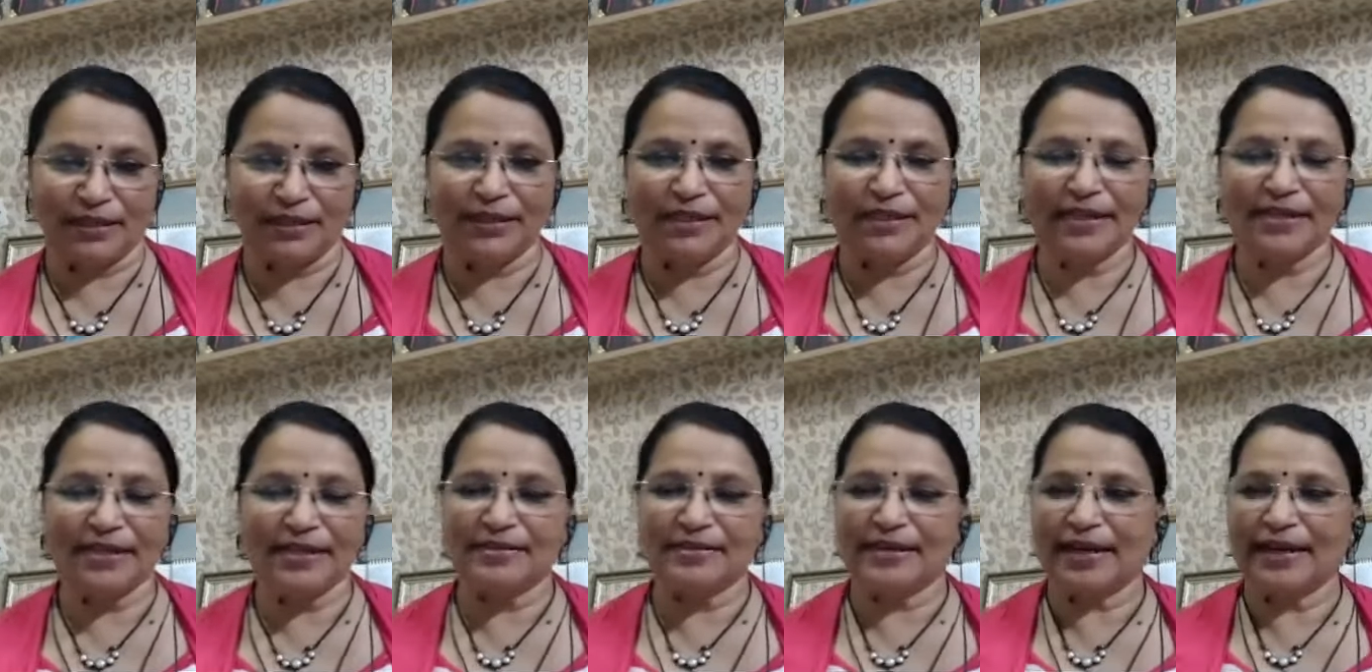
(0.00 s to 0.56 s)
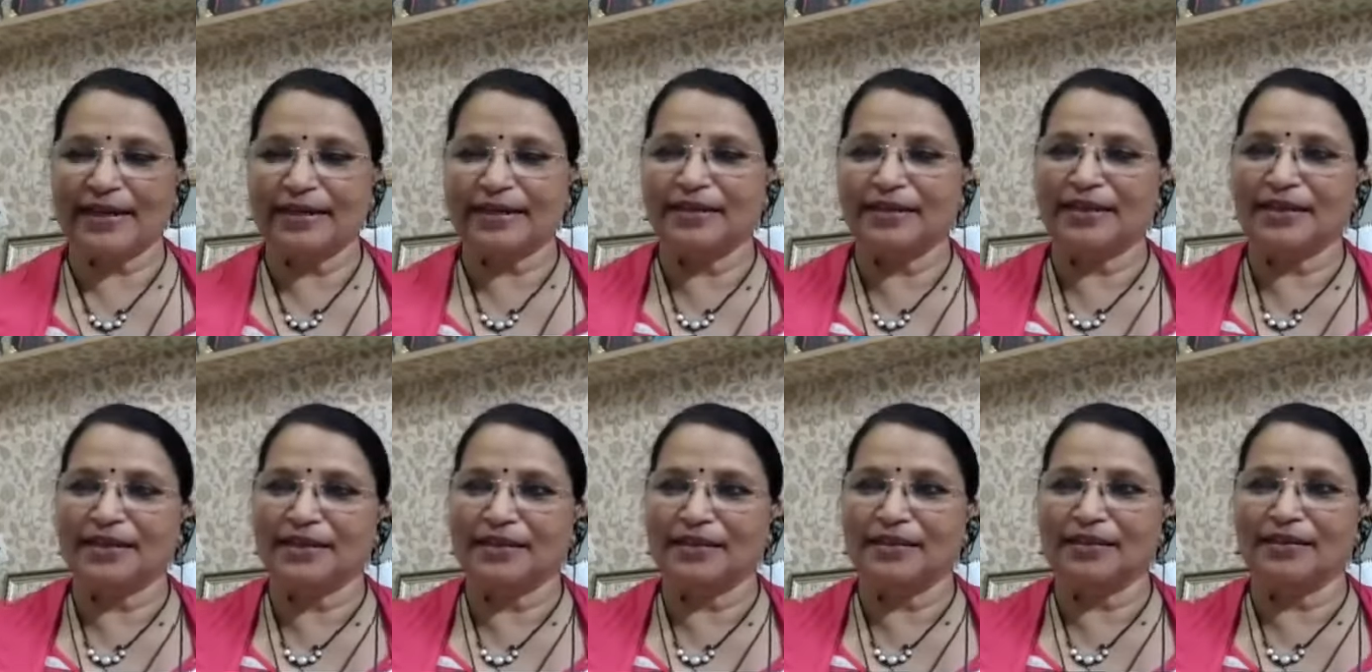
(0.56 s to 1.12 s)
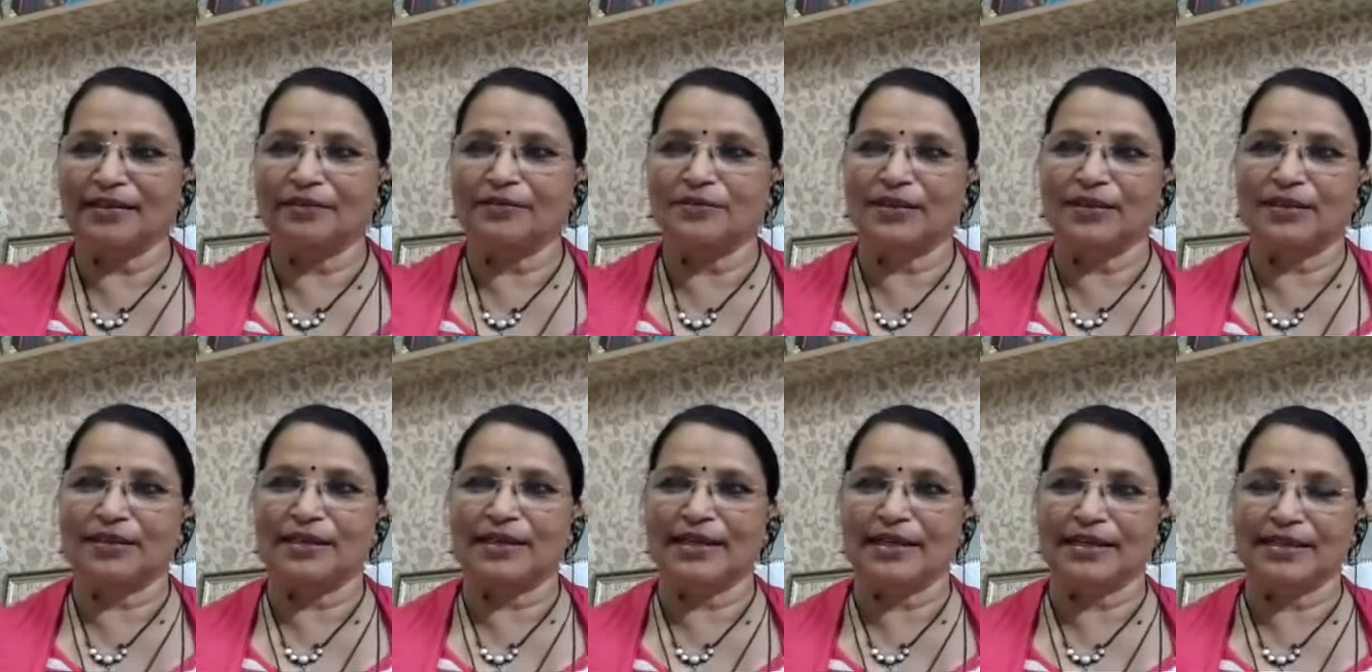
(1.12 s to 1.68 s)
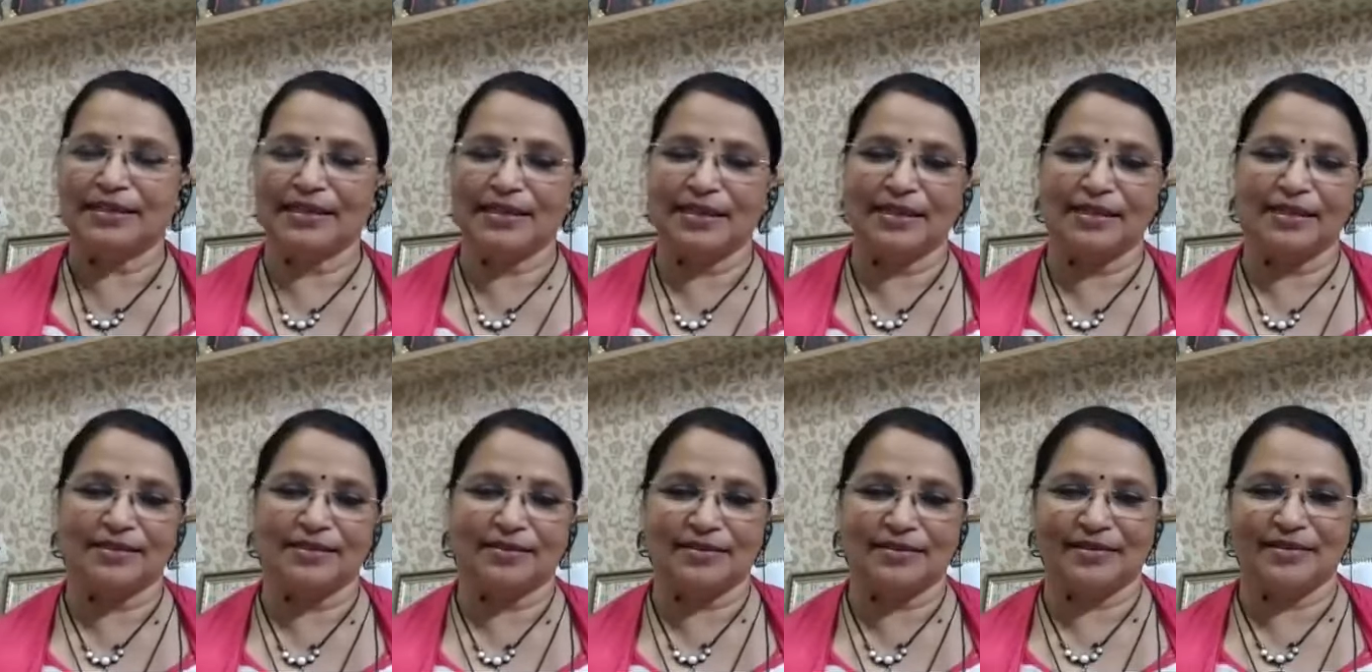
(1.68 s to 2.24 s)
He is riding with, like, say,
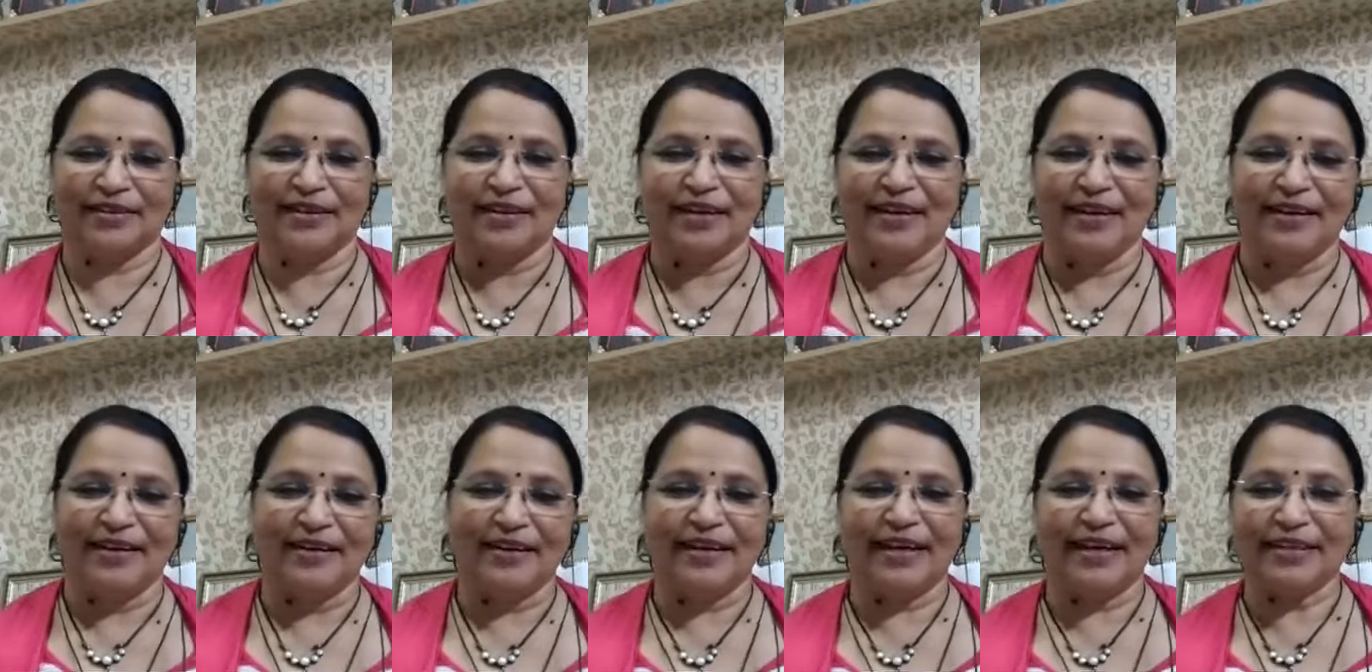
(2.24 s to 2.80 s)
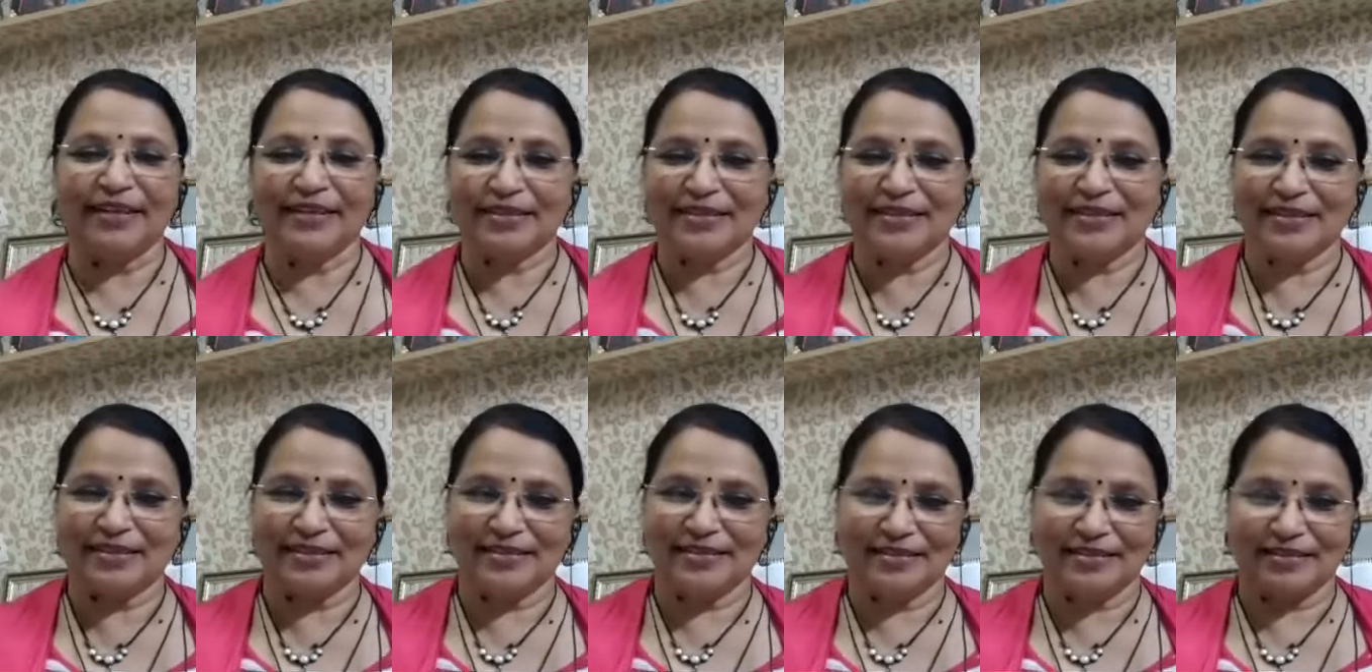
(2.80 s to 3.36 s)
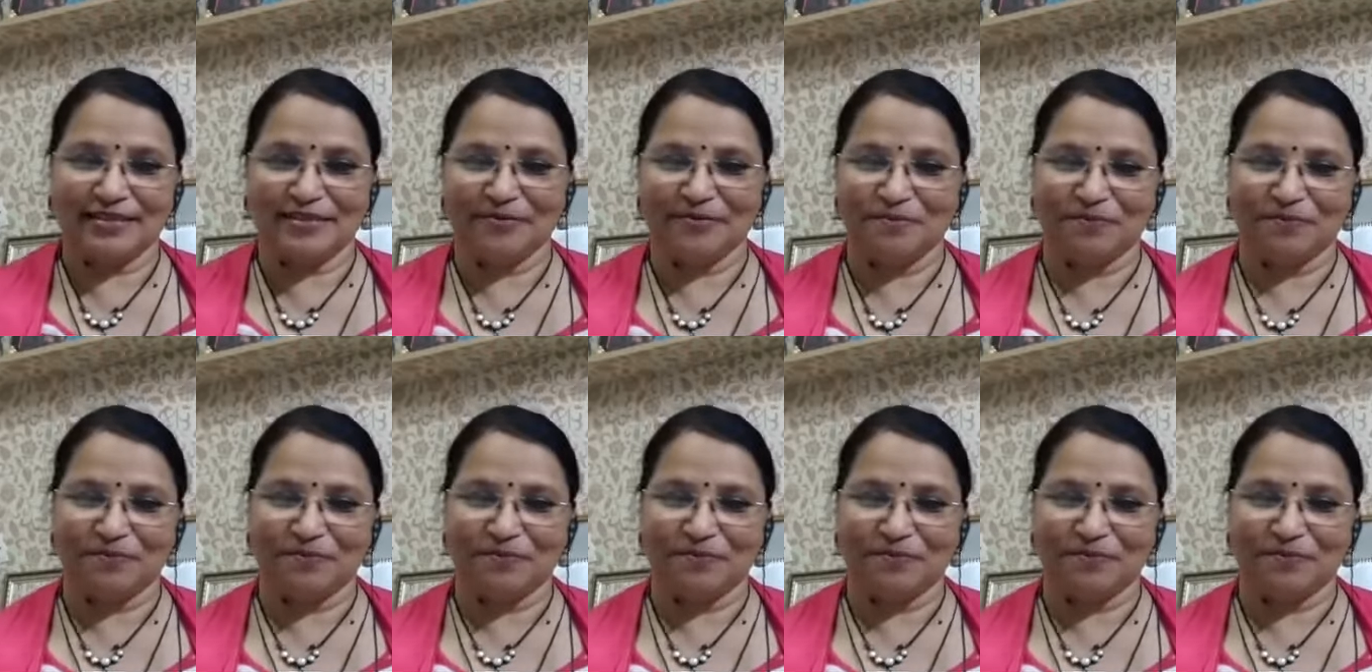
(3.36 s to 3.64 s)
his legs